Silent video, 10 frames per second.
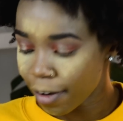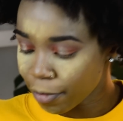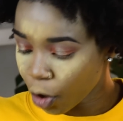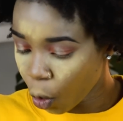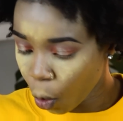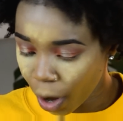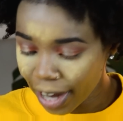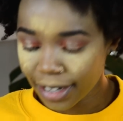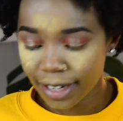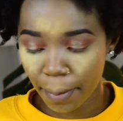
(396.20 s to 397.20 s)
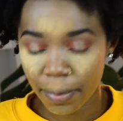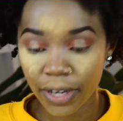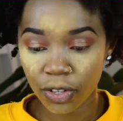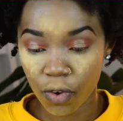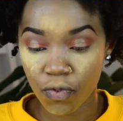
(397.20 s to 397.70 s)
quite a
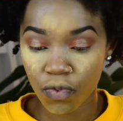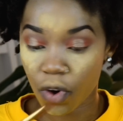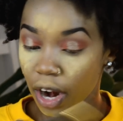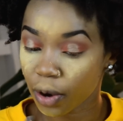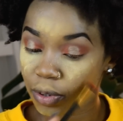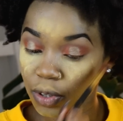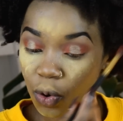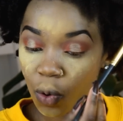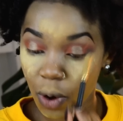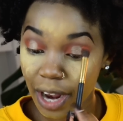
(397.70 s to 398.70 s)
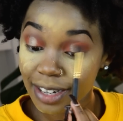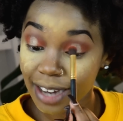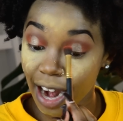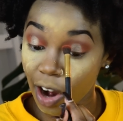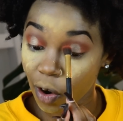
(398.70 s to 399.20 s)
bit of fallout, quite
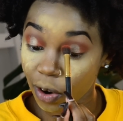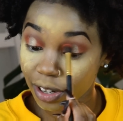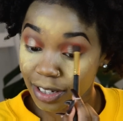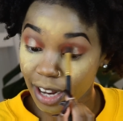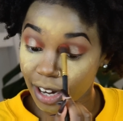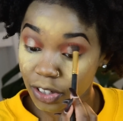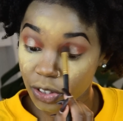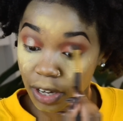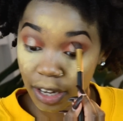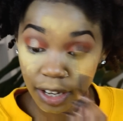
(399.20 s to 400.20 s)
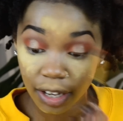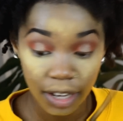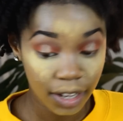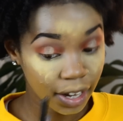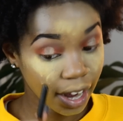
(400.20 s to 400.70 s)
a lot actually.
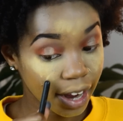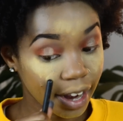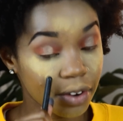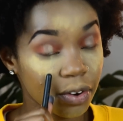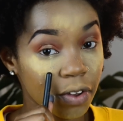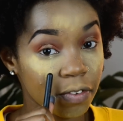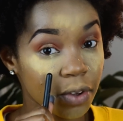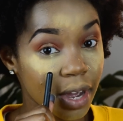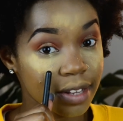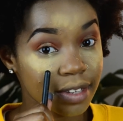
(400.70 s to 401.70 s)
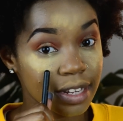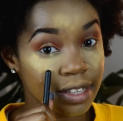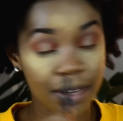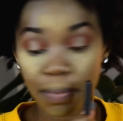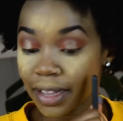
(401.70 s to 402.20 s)
Like, I don't know if you guys can
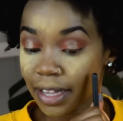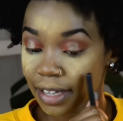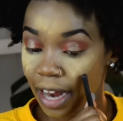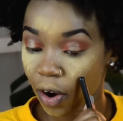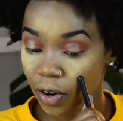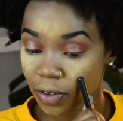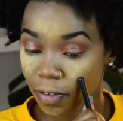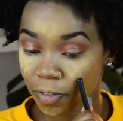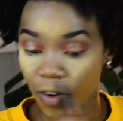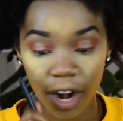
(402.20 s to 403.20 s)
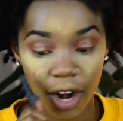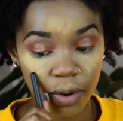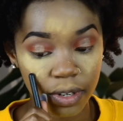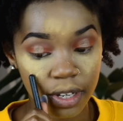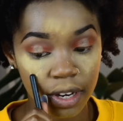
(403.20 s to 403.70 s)
see, but there's a lot of
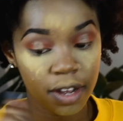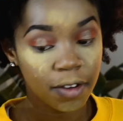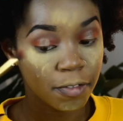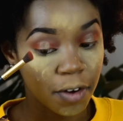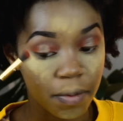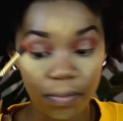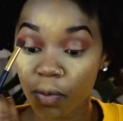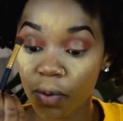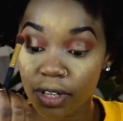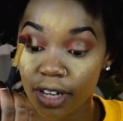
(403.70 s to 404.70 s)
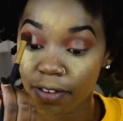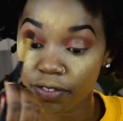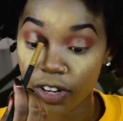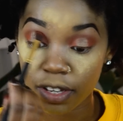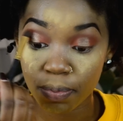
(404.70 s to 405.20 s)
fallout from what I've
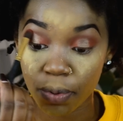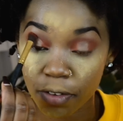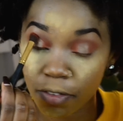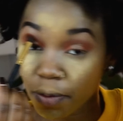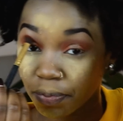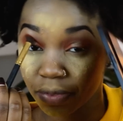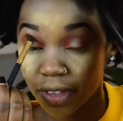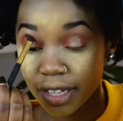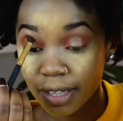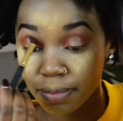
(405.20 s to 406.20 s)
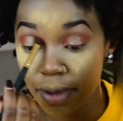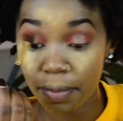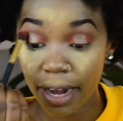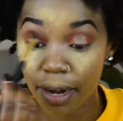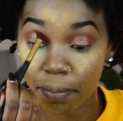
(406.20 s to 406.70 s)
just put from this
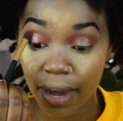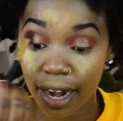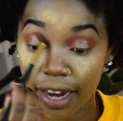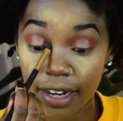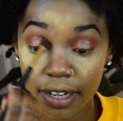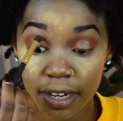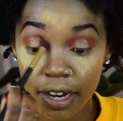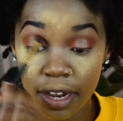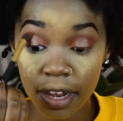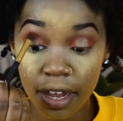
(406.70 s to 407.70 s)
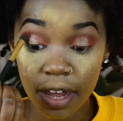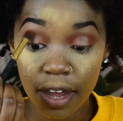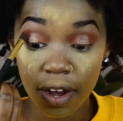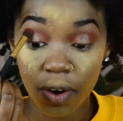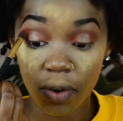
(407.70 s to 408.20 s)
Maybelline palette
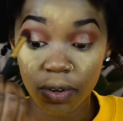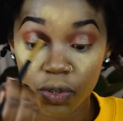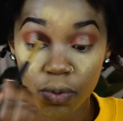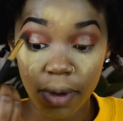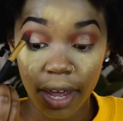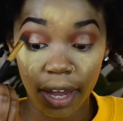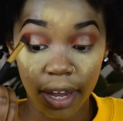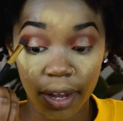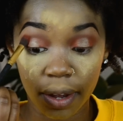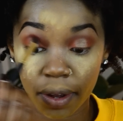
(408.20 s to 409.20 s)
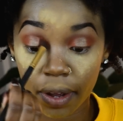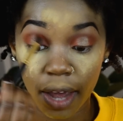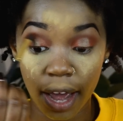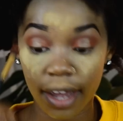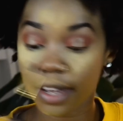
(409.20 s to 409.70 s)
onto my
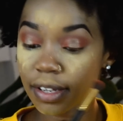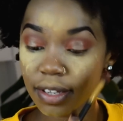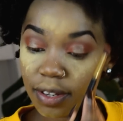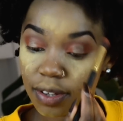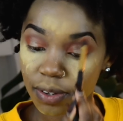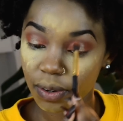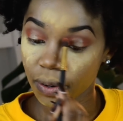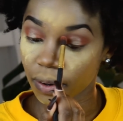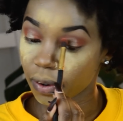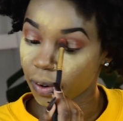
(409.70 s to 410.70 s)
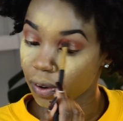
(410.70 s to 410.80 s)
eyes. So,